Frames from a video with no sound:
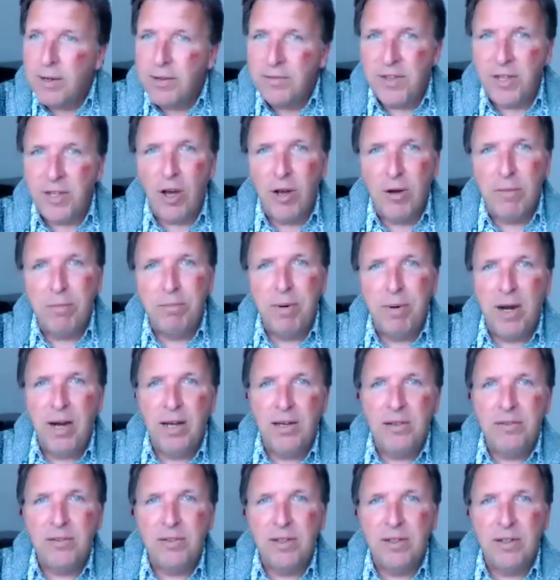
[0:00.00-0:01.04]
they go and
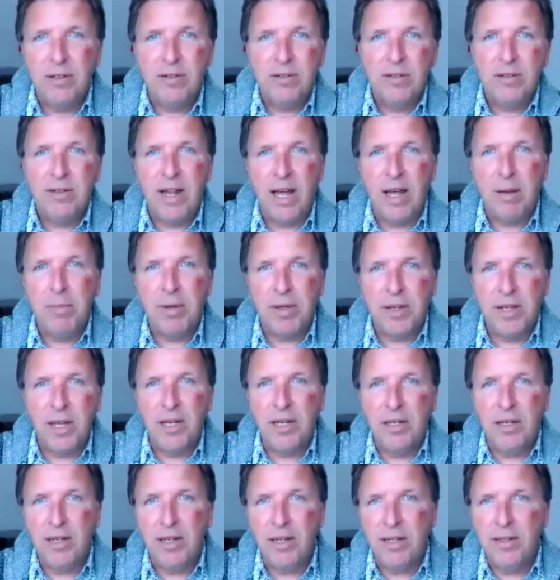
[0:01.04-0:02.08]
buy the
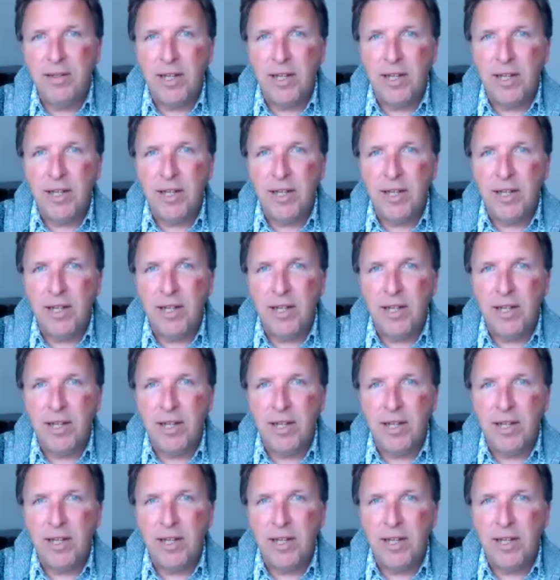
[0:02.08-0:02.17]
Lamborghini,